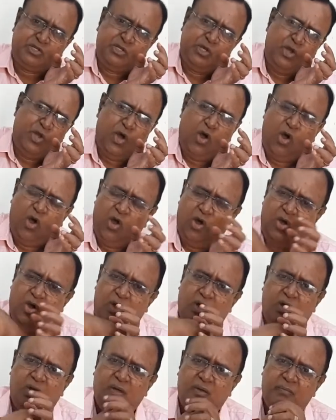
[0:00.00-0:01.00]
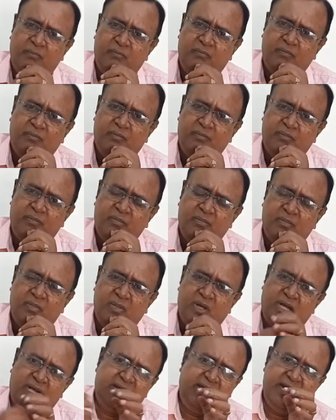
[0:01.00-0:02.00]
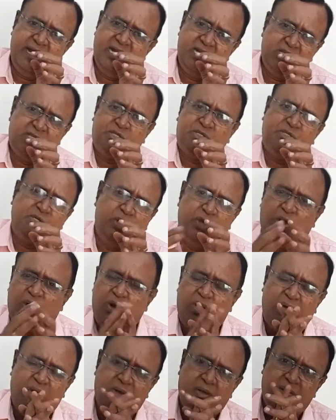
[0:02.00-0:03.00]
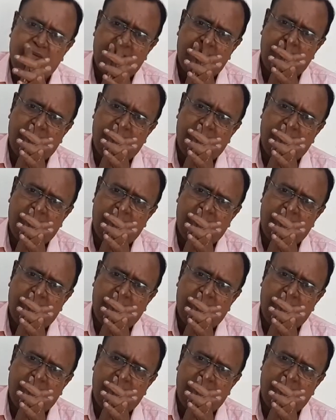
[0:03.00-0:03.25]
law. Against law.